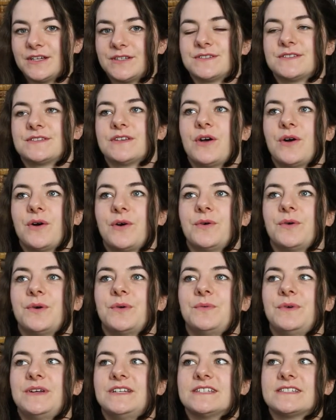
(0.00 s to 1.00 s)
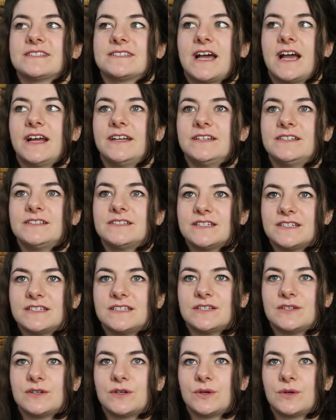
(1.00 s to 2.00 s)
So we decided to
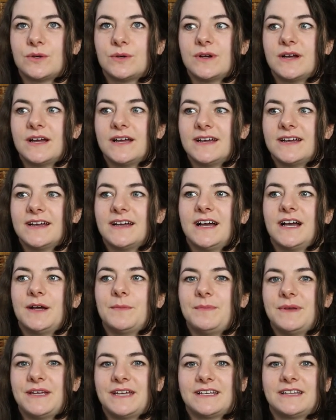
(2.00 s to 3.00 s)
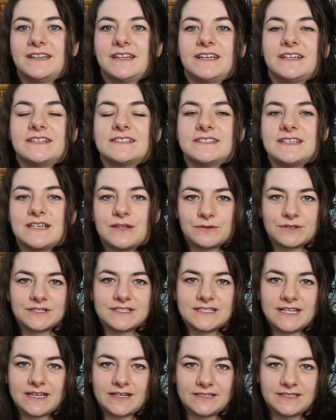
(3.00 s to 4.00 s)
do a big like
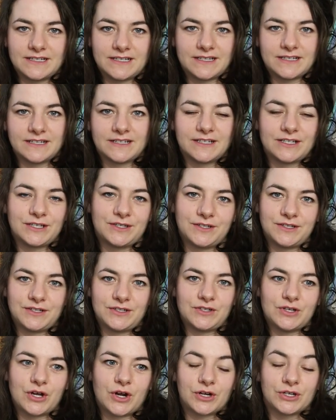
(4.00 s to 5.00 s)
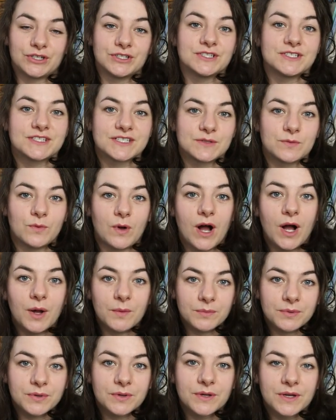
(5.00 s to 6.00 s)
Secret Santa yarn
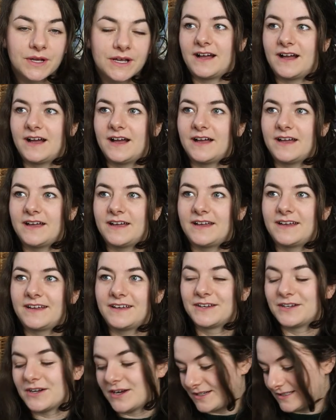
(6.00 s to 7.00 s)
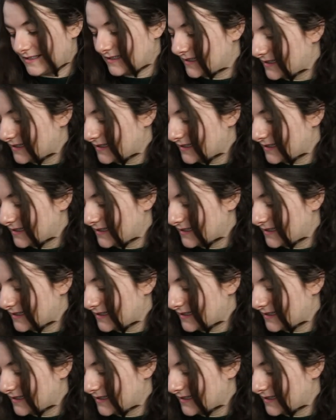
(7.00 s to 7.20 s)
swap. I got